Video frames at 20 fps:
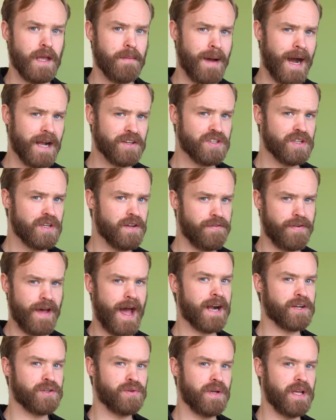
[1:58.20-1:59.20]
Imagine a
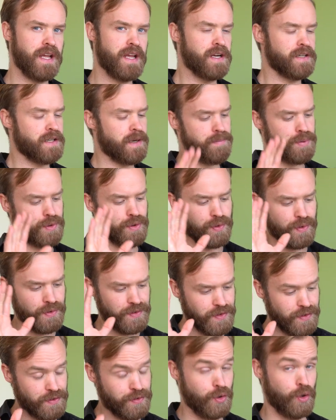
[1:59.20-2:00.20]
factory here that
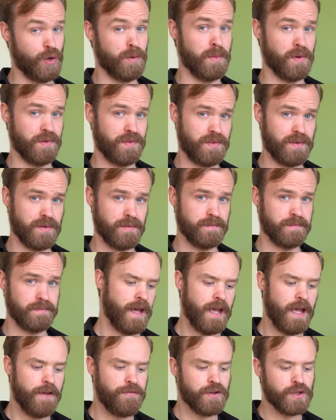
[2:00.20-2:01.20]
produces hummus.
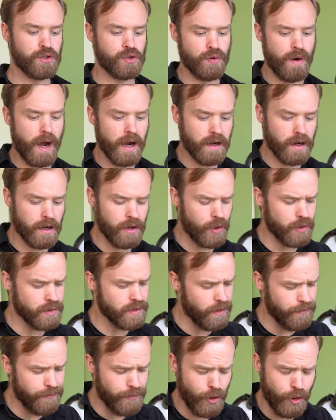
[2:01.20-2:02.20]
If a
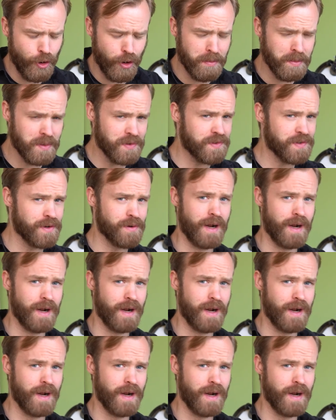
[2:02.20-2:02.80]
truckload of hummus